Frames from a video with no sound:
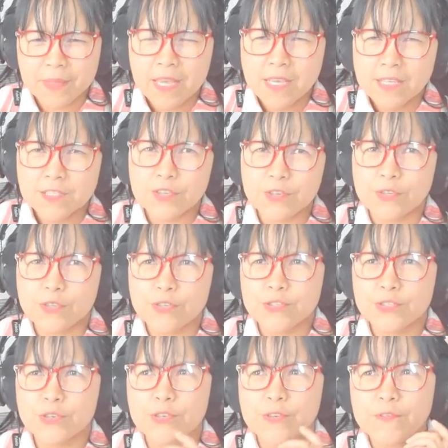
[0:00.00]

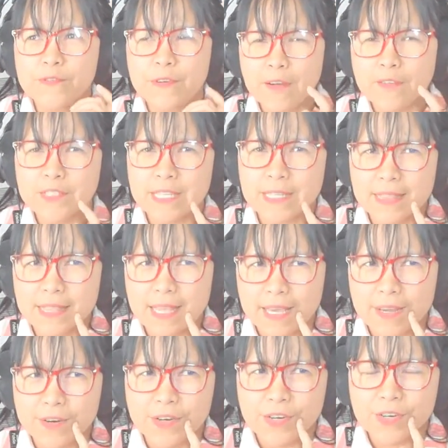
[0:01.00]
So you found it
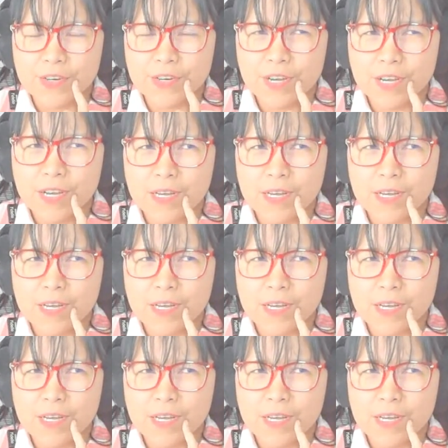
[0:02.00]
there.